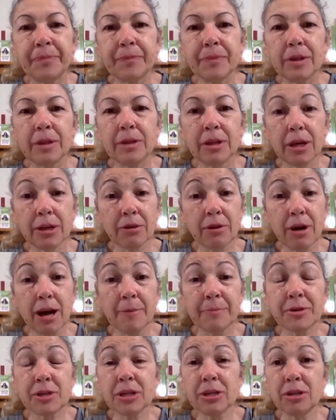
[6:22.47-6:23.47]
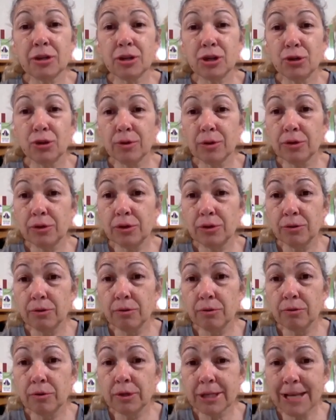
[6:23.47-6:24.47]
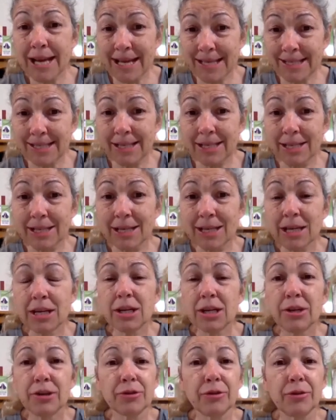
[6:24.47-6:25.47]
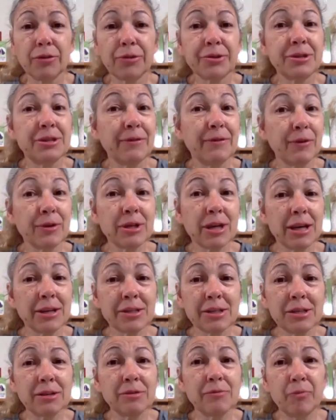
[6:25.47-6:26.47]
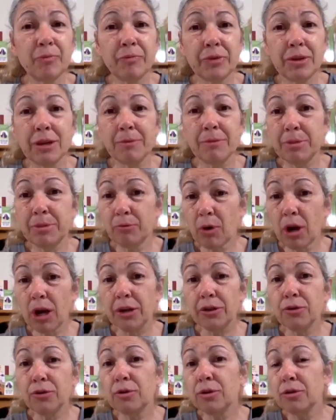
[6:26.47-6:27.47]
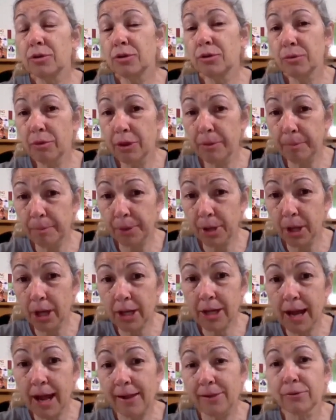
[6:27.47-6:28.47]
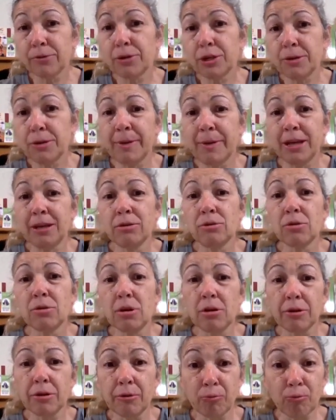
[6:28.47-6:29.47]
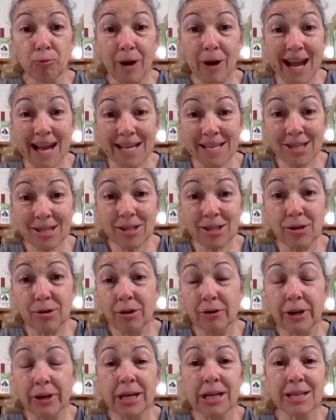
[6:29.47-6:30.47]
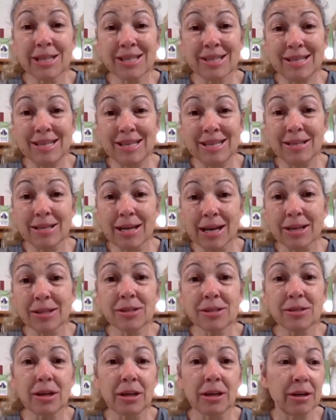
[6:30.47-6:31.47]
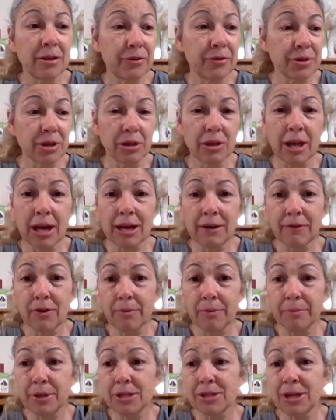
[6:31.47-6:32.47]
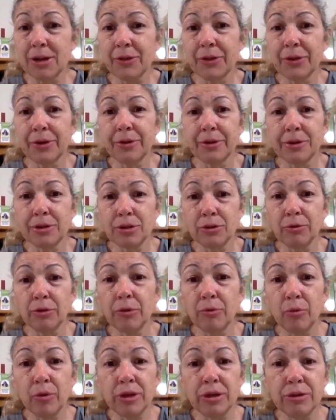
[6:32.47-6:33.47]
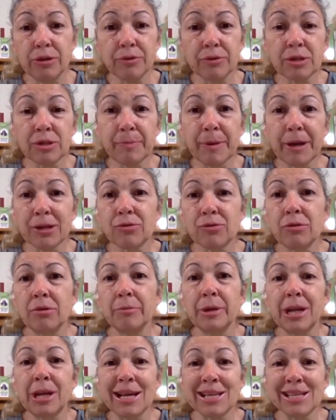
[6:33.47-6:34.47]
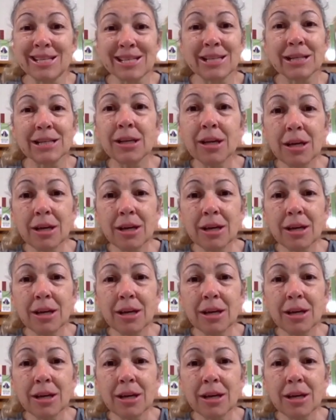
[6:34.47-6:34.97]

The other option is you could do testing. So there's different tests that can be run. You can do the blood allergy panel called a RAST, R-A-S-T test. There's a lot of companies out there that do it. We use Spectrum and Heska